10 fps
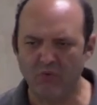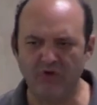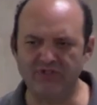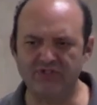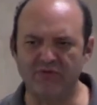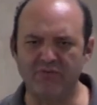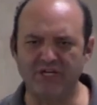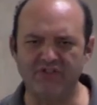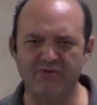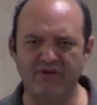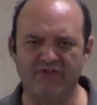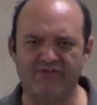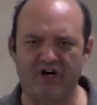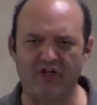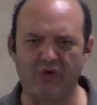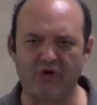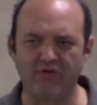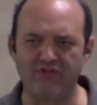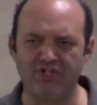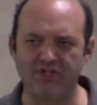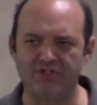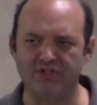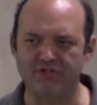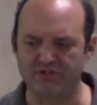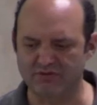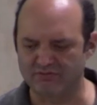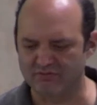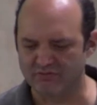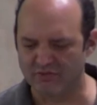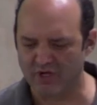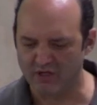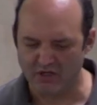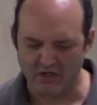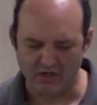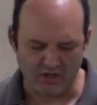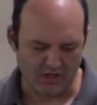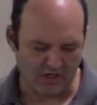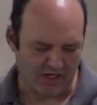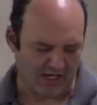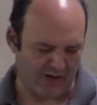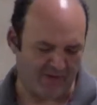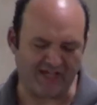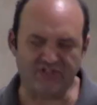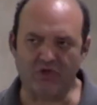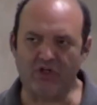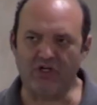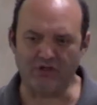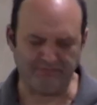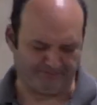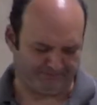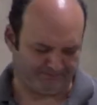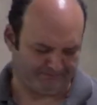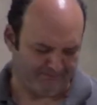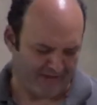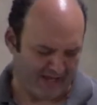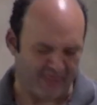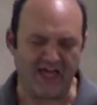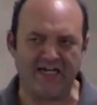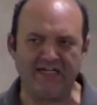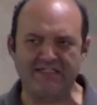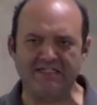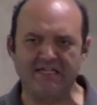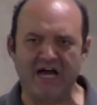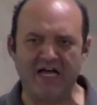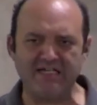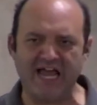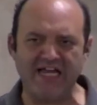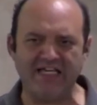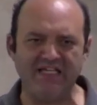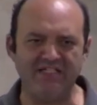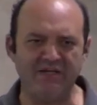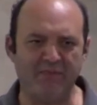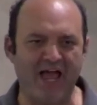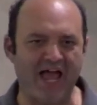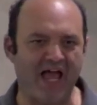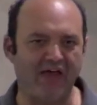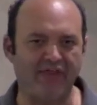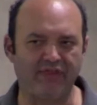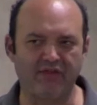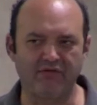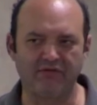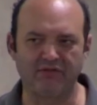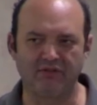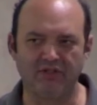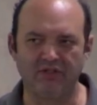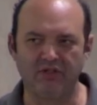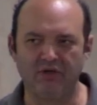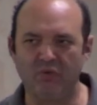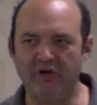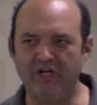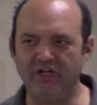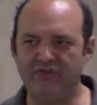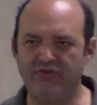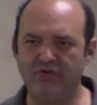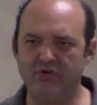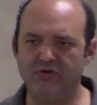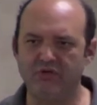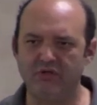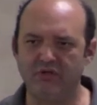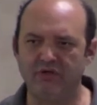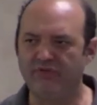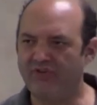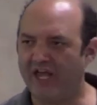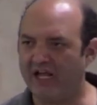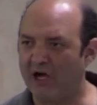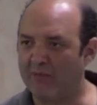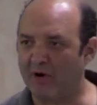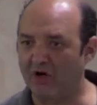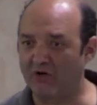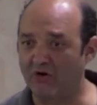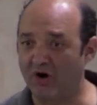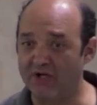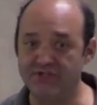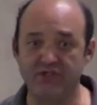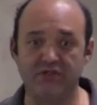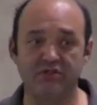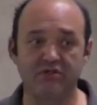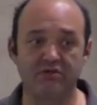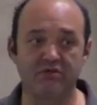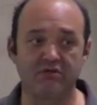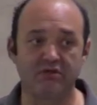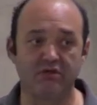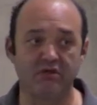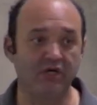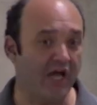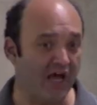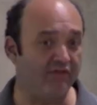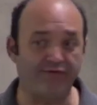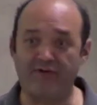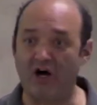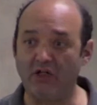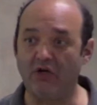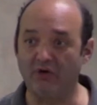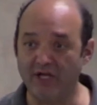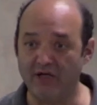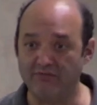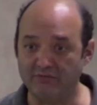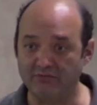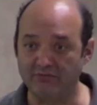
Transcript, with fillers: What does it mean to be a follower of Jesus? He makes clear that it is not an easy path. We need to take up our crosses and follow Him.